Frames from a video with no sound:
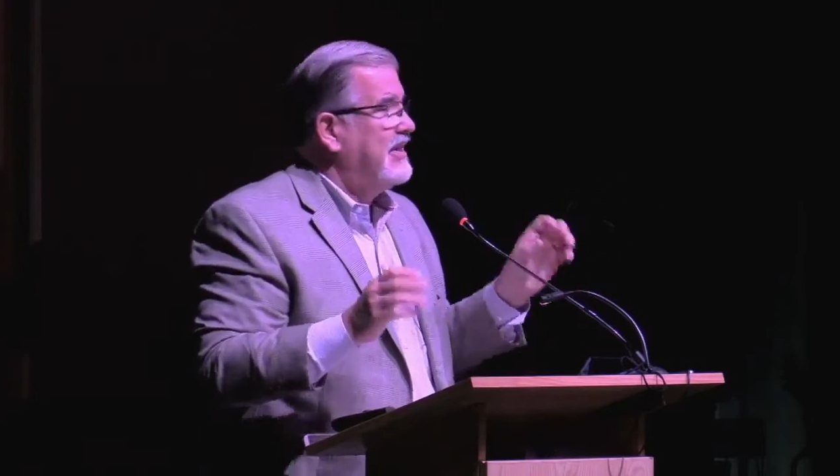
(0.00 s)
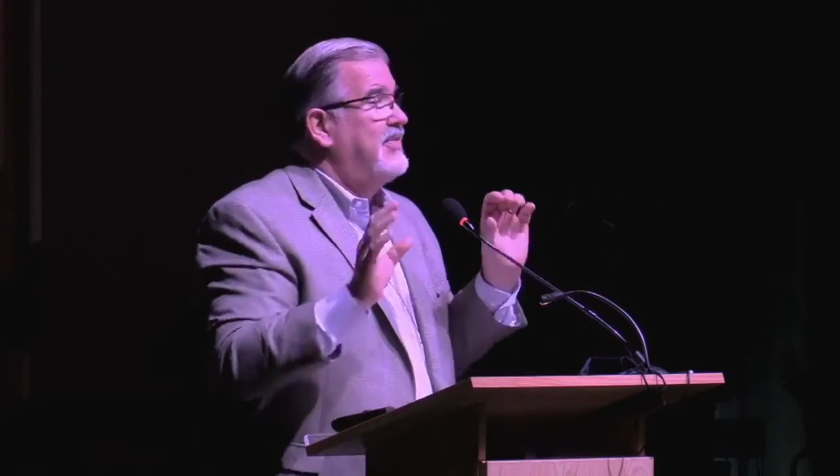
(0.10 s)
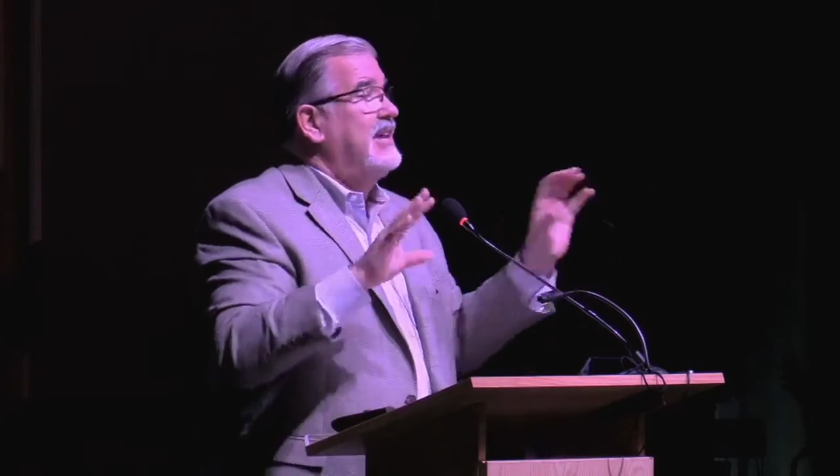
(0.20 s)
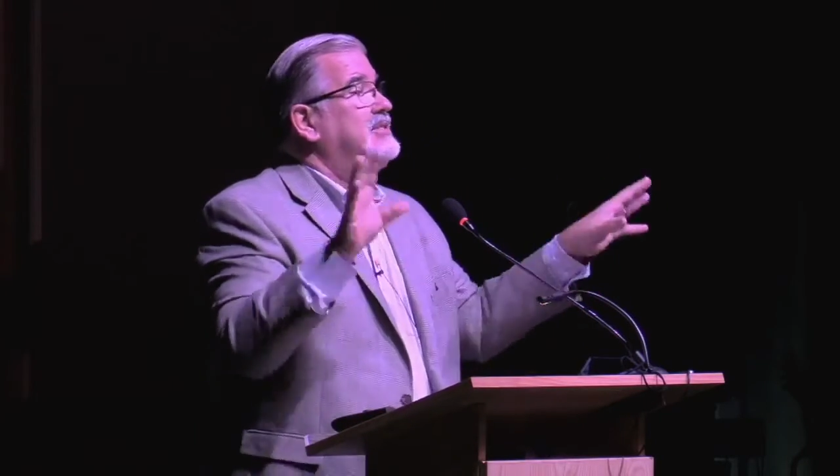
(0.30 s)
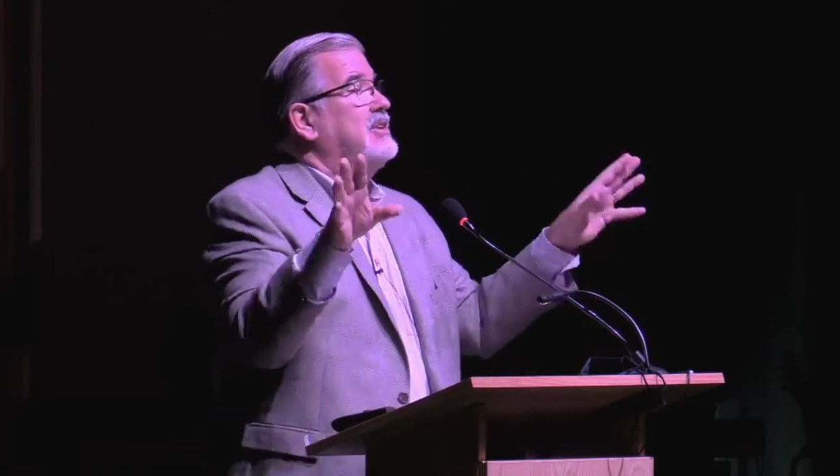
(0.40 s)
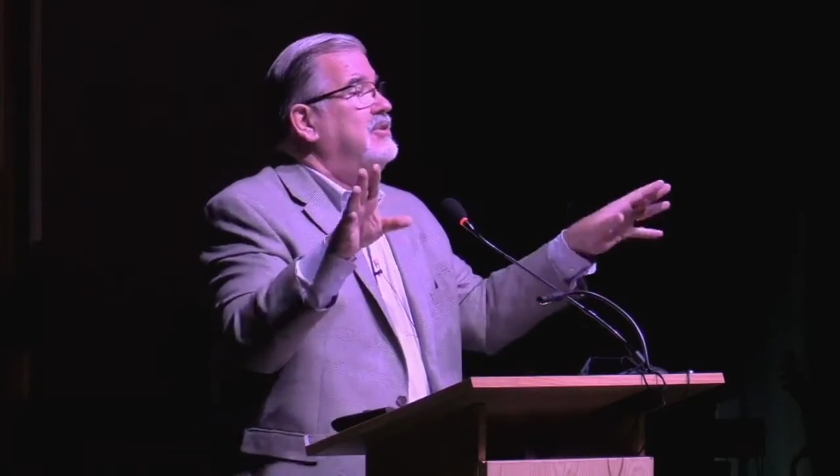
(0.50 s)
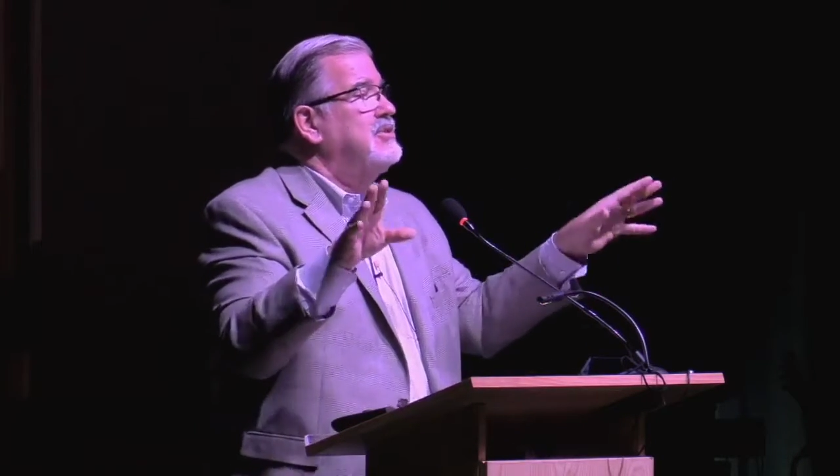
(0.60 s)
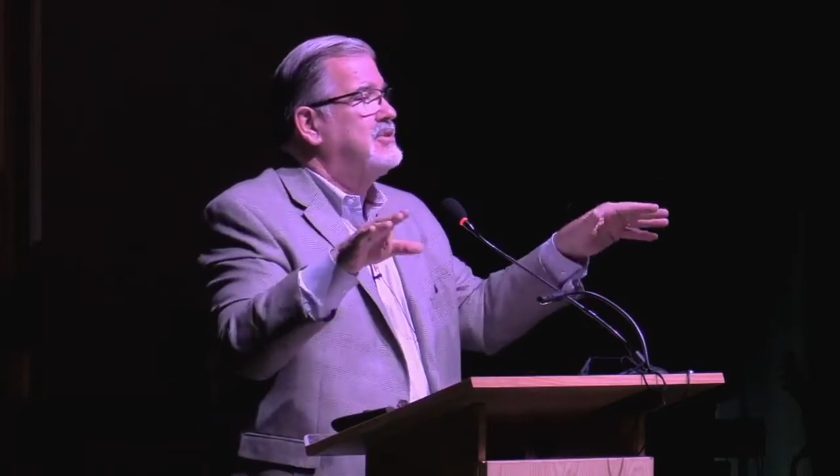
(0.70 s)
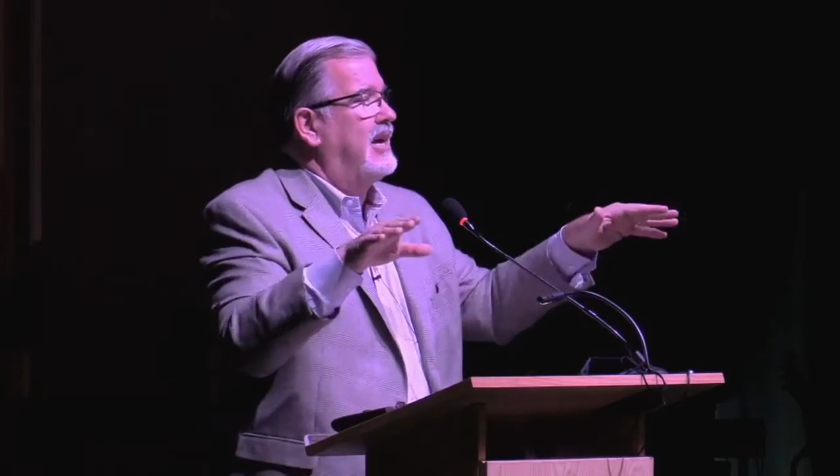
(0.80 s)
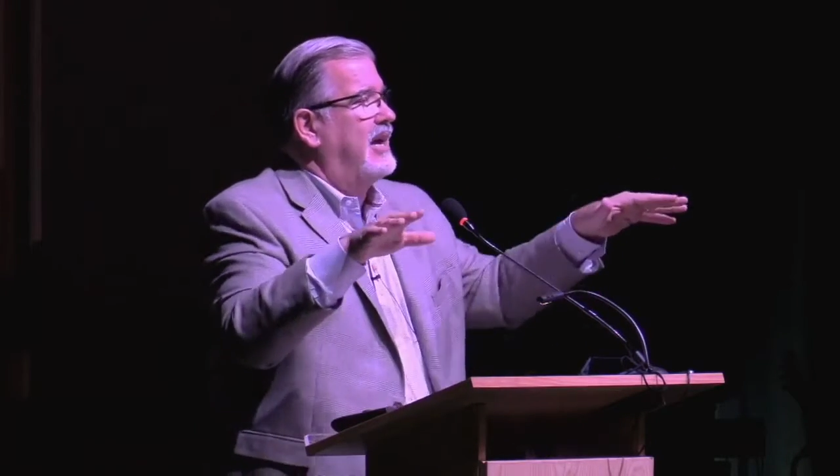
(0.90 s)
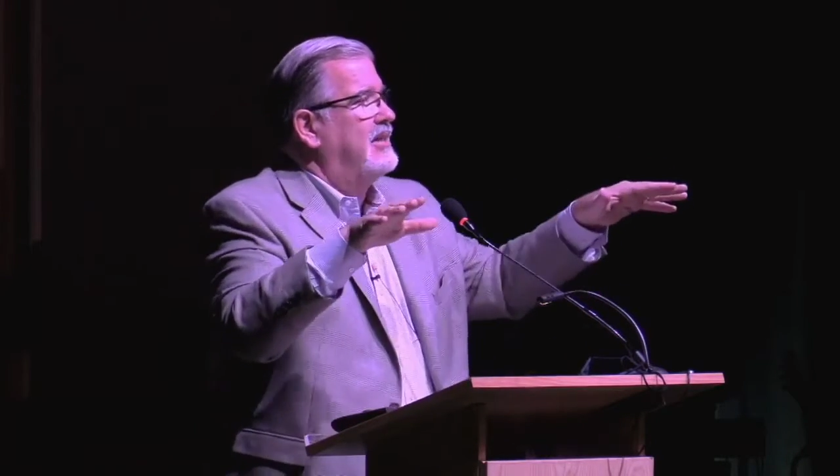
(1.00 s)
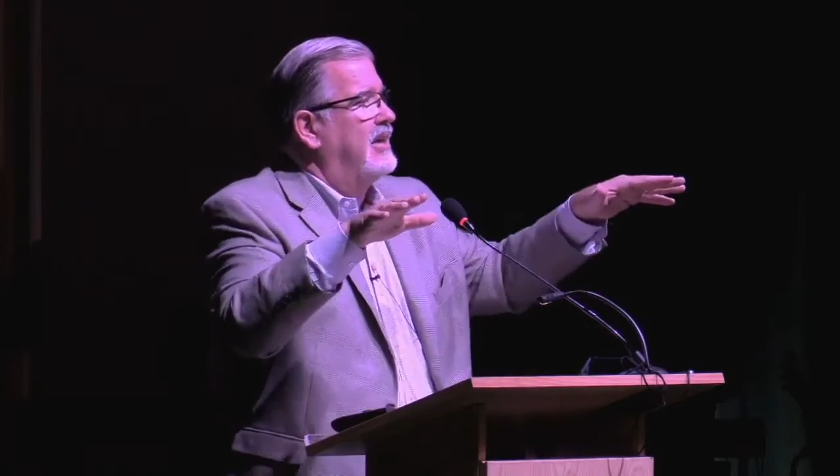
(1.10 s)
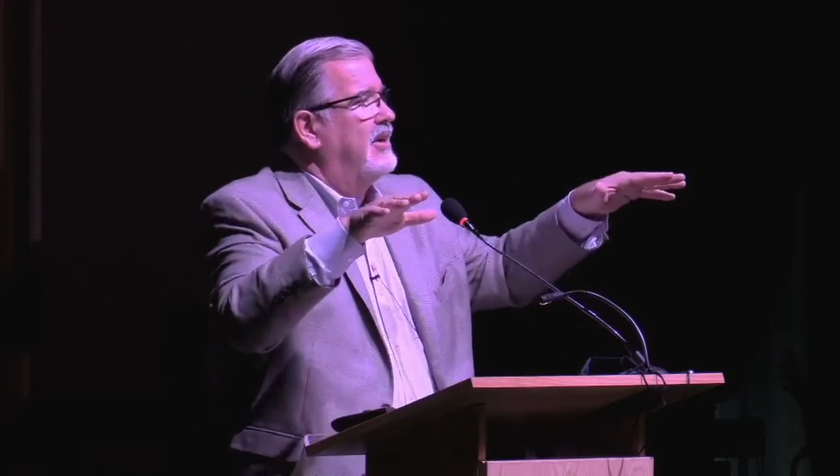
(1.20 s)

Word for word: and the things that you say